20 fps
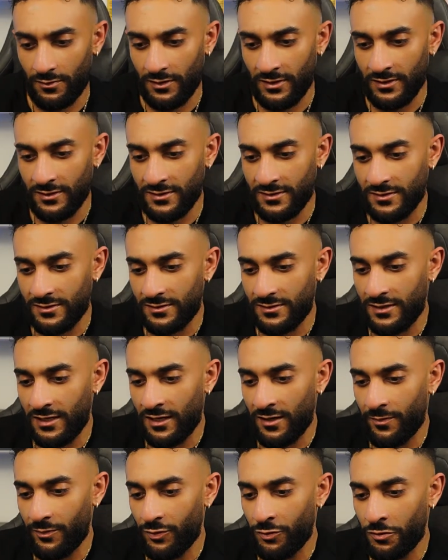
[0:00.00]

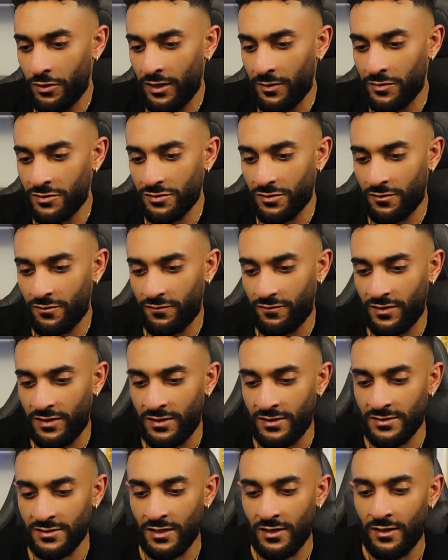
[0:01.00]
example Amazon
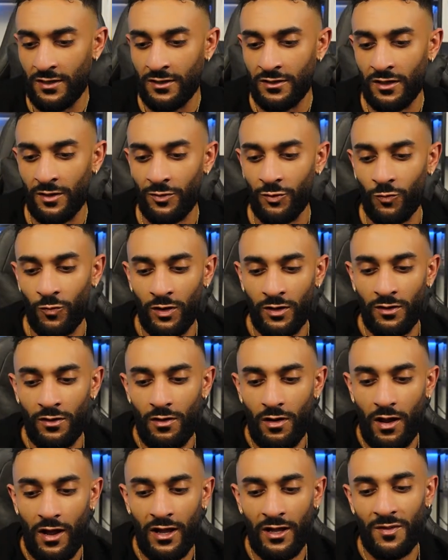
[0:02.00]
fees? Number one,
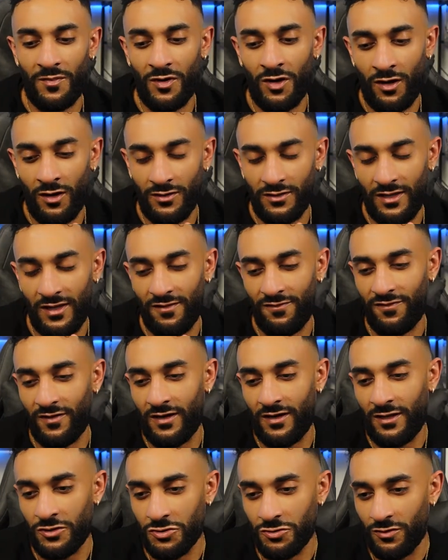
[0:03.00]
I am not a
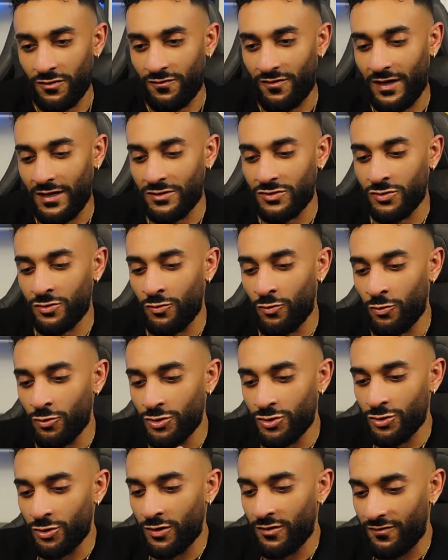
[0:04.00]
financial advisor or
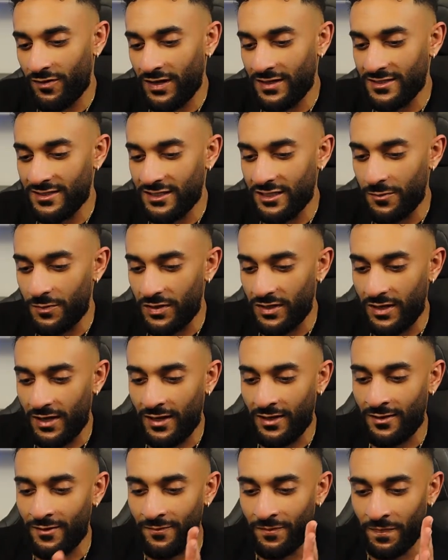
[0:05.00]
certified
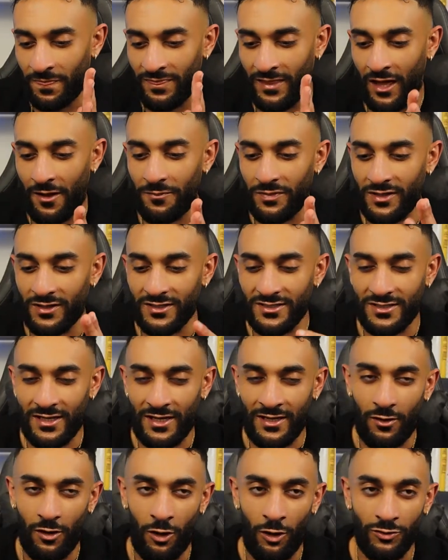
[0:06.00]
CPA. That being
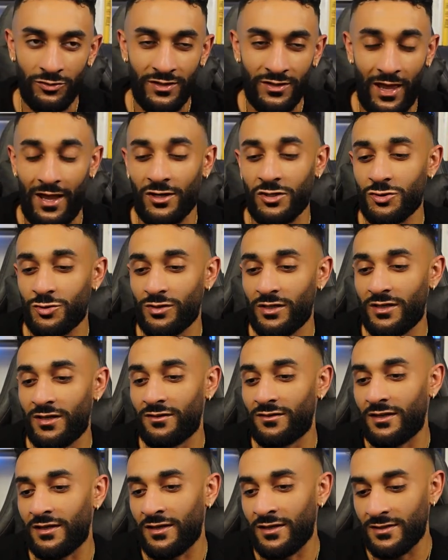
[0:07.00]
said, all tax
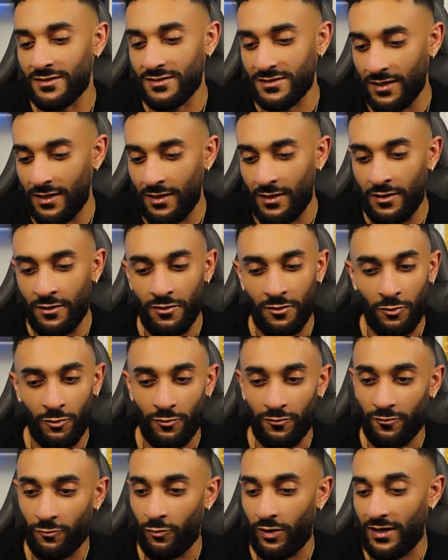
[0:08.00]
related things
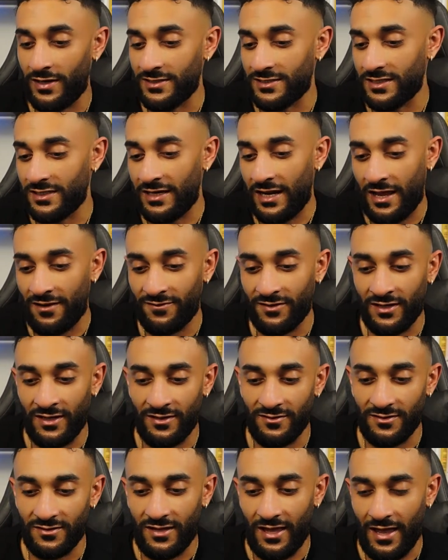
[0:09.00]
or ways to
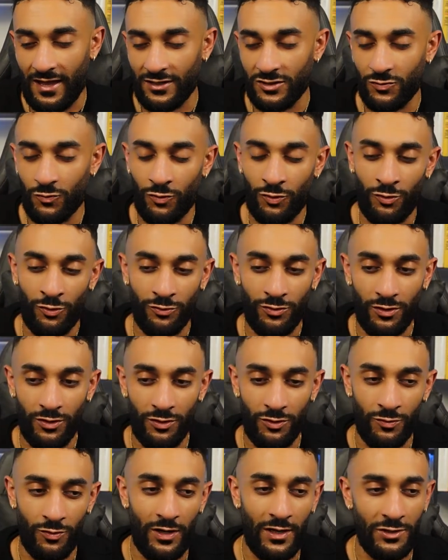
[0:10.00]
navigate the tax world,
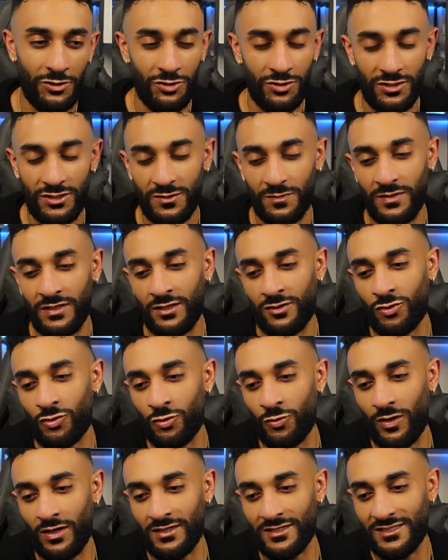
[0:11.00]
you guys should speak
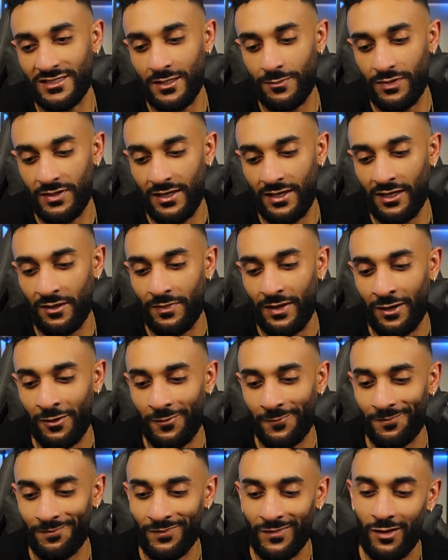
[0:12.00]
to a CPA
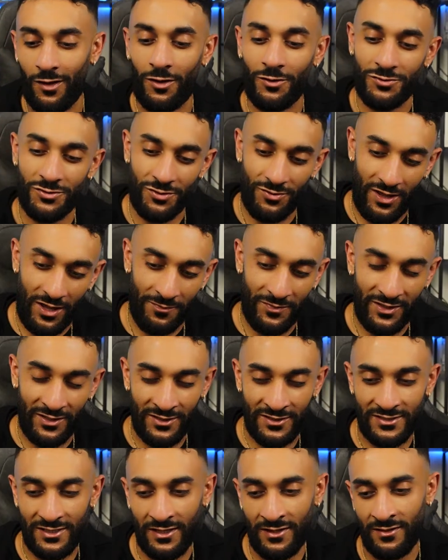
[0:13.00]
about. Also, that
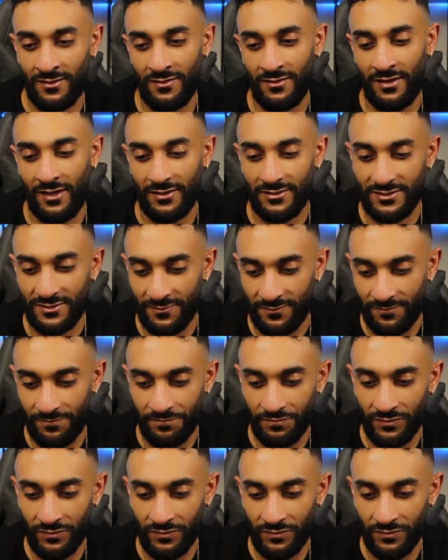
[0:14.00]
being said, yes.